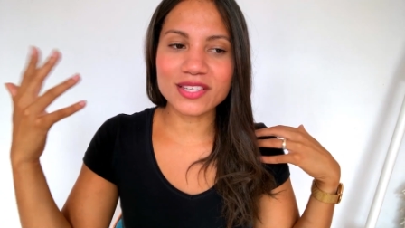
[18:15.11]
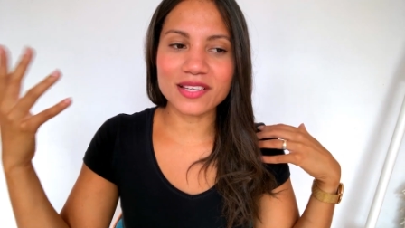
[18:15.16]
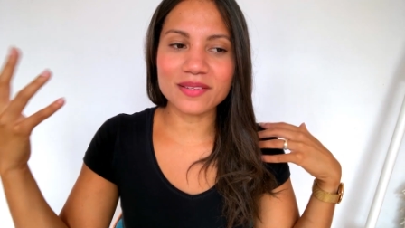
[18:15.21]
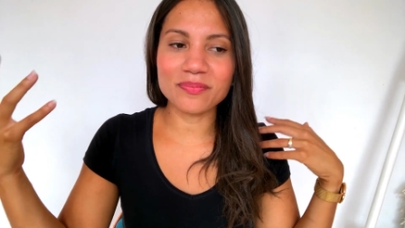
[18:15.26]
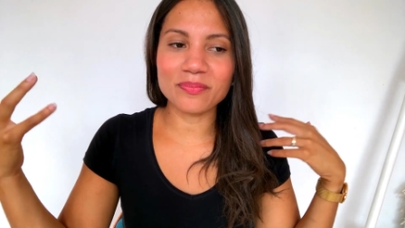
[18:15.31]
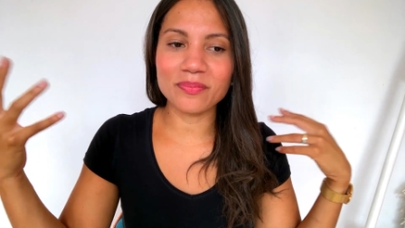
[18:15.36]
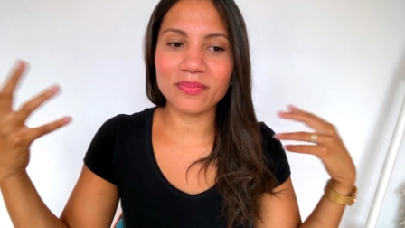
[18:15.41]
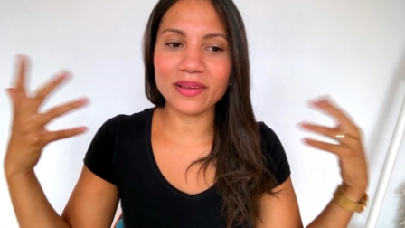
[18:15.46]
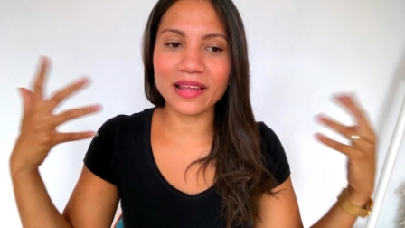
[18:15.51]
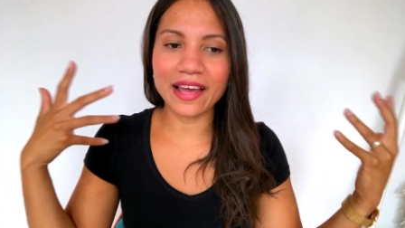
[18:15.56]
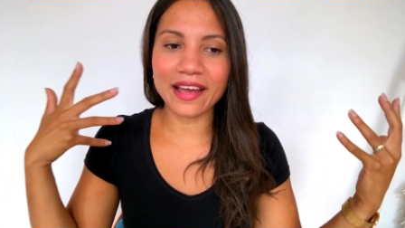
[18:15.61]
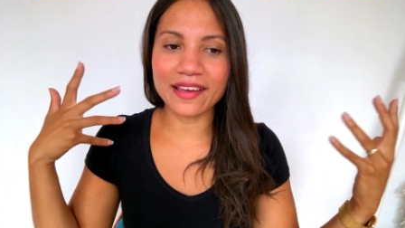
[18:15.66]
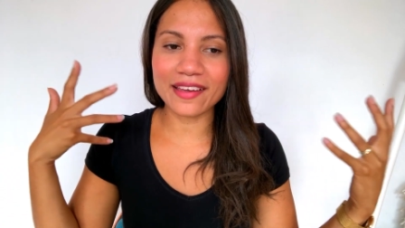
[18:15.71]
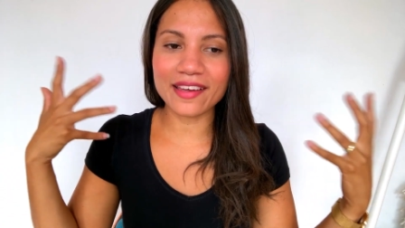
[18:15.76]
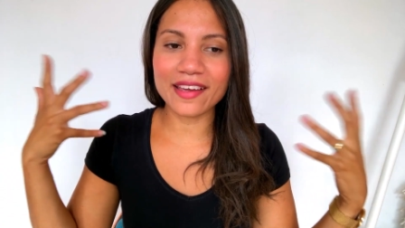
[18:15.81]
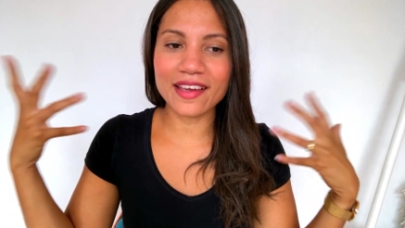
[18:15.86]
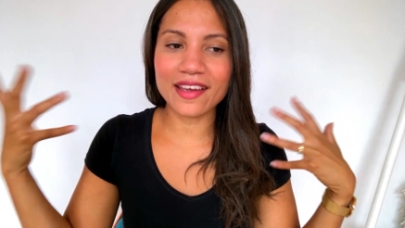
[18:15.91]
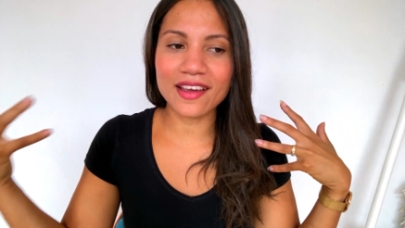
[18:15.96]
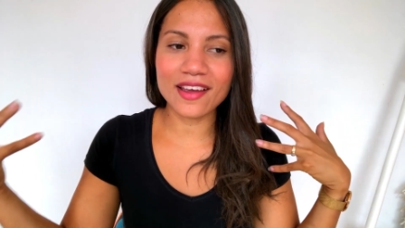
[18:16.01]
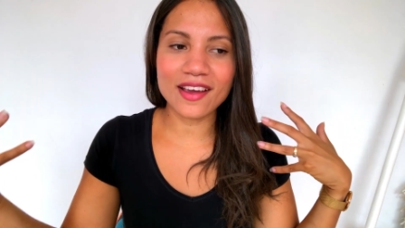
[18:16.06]
that black
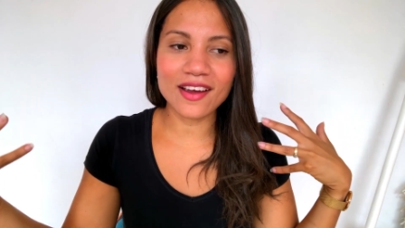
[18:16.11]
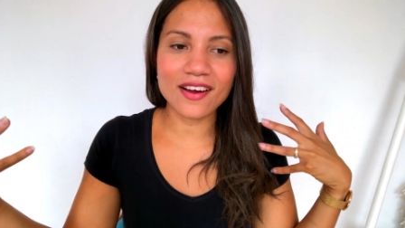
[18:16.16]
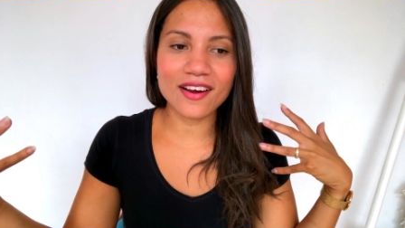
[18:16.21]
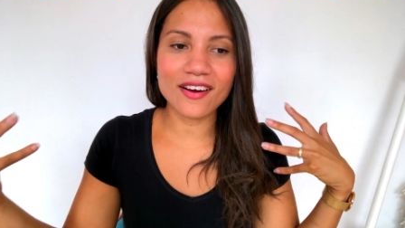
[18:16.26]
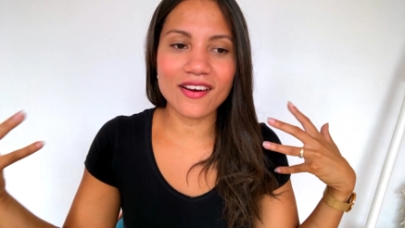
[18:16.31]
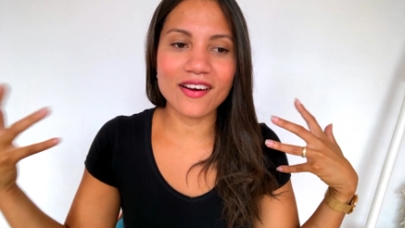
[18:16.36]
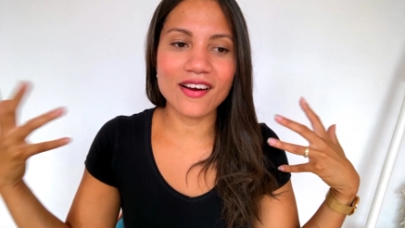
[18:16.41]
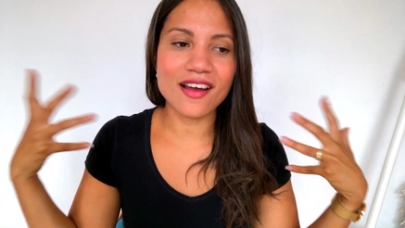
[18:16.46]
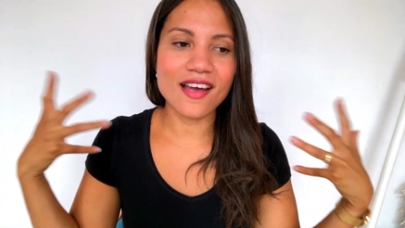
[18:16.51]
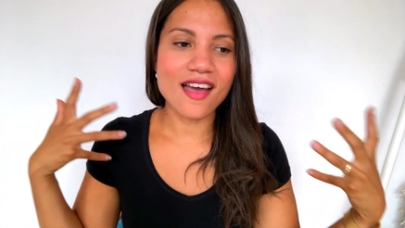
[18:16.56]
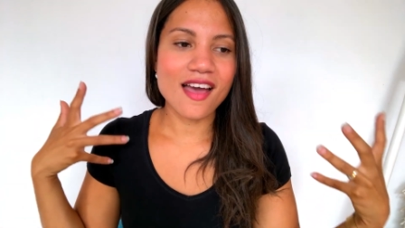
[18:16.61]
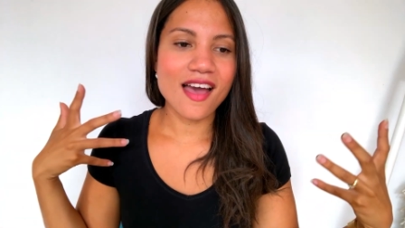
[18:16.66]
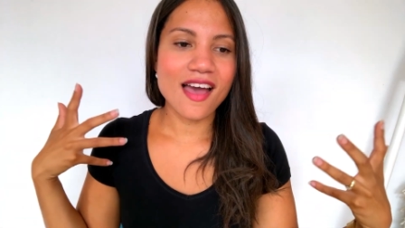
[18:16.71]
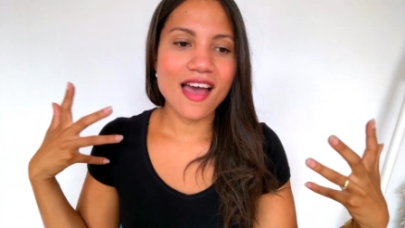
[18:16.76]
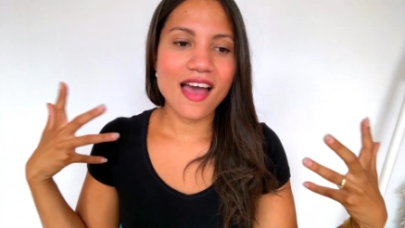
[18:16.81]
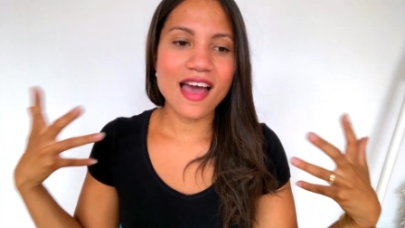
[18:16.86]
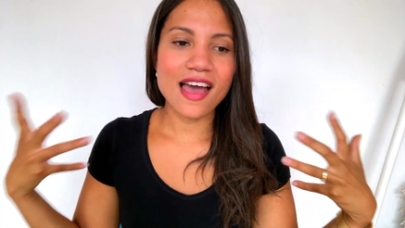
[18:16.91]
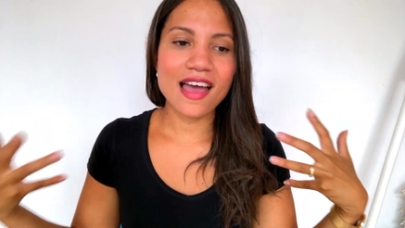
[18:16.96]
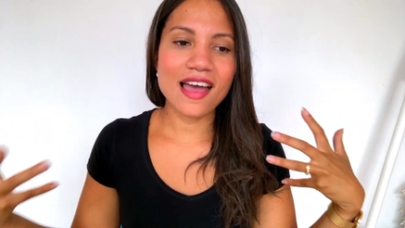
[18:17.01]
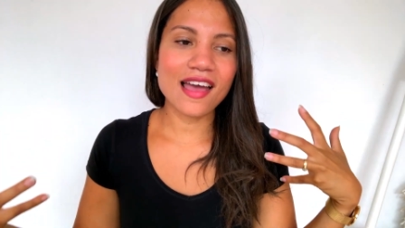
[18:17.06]
hair
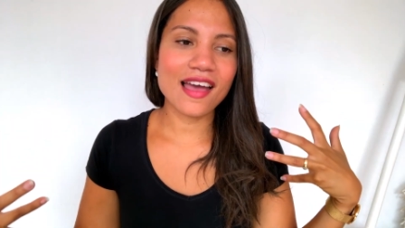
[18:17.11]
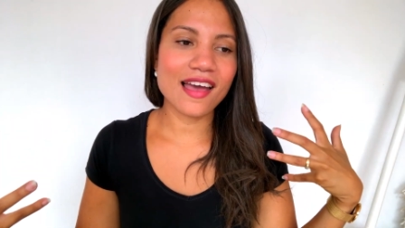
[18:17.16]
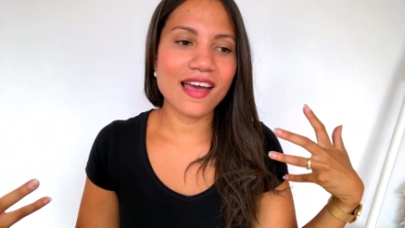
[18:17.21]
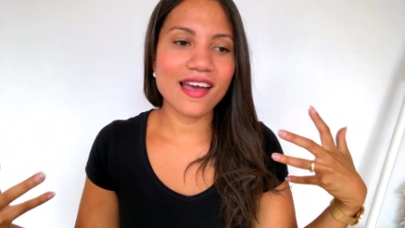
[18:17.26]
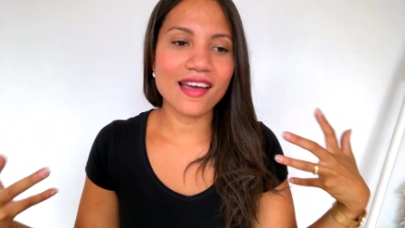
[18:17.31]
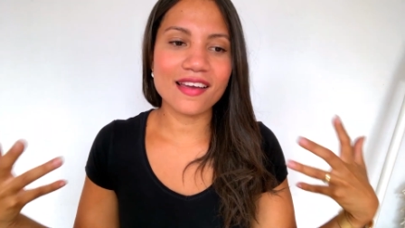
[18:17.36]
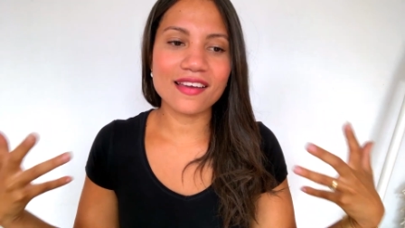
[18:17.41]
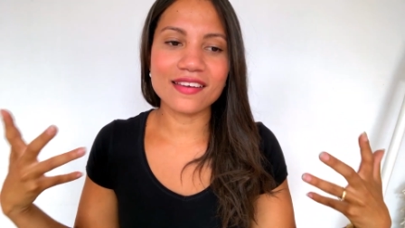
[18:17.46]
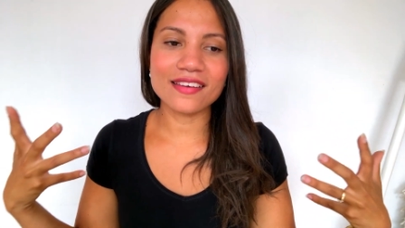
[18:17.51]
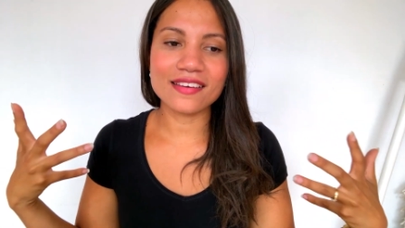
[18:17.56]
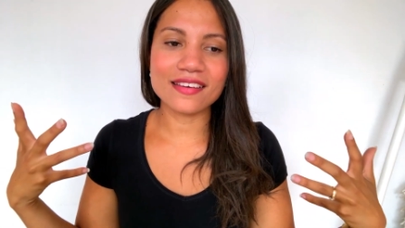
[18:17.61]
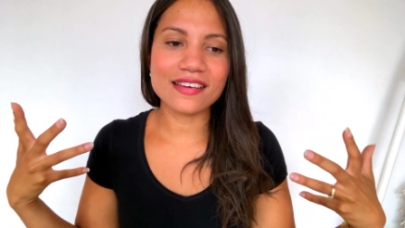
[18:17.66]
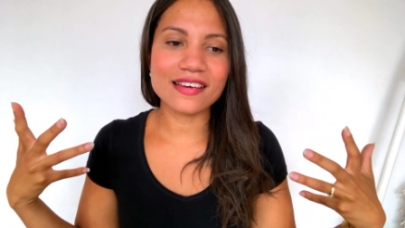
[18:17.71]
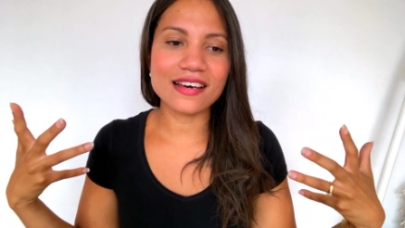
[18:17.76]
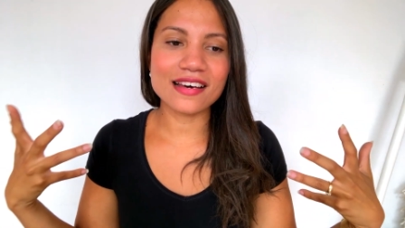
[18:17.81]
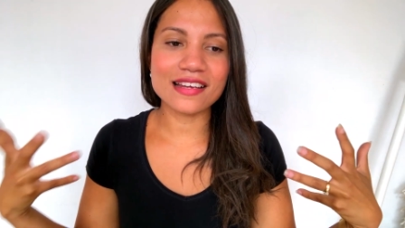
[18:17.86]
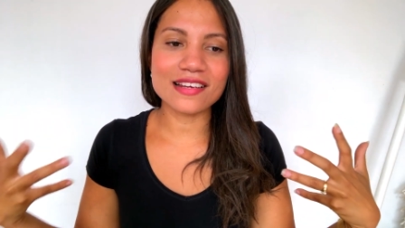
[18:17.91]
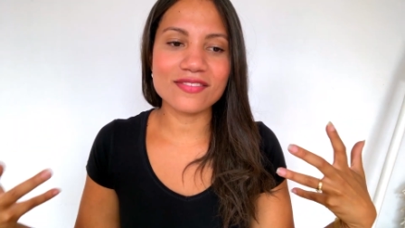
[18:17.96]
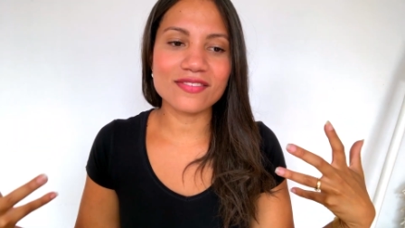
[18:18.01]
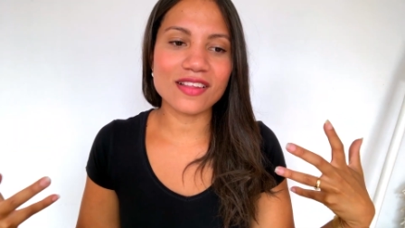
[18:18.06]
and
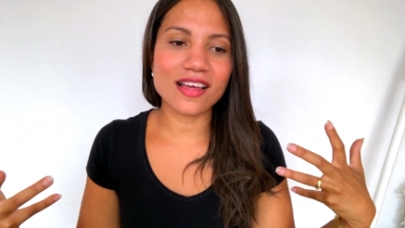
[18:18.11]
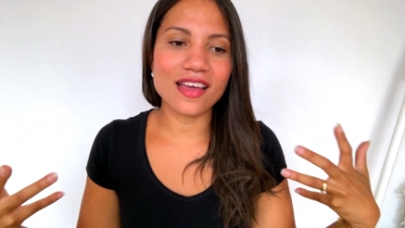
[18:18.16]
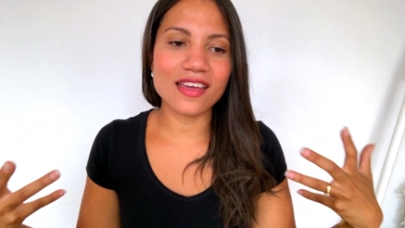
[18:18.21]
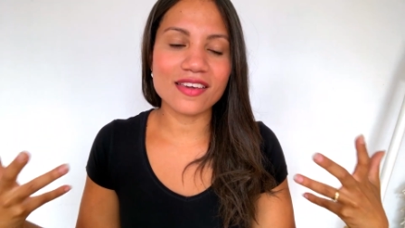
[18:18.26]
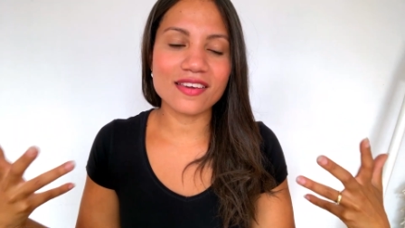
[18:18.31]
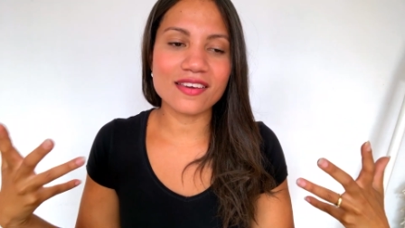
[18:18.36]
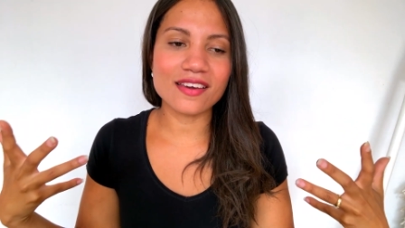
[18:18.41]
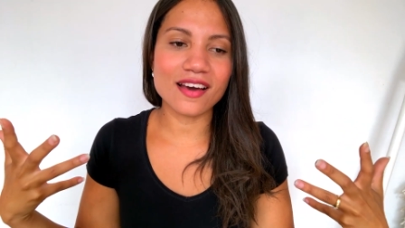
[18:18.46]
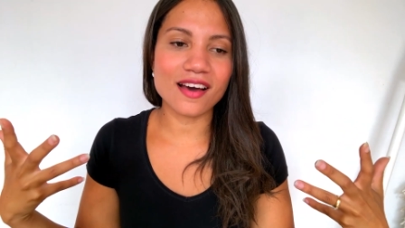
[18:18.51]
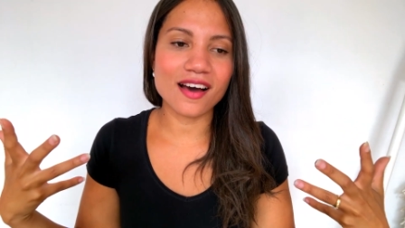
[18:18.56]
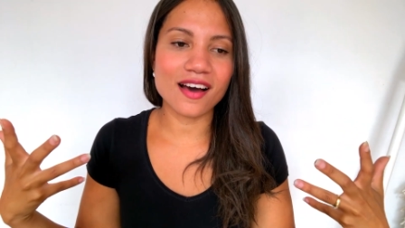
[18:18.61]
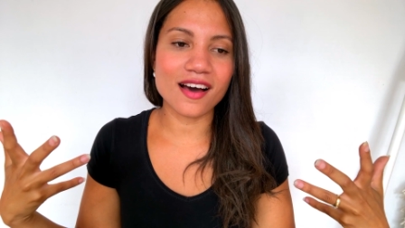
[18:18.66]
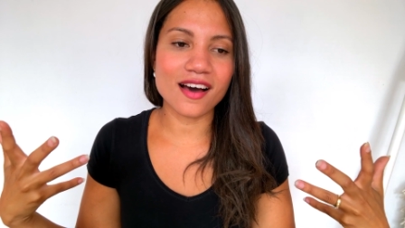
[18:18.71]
kind of like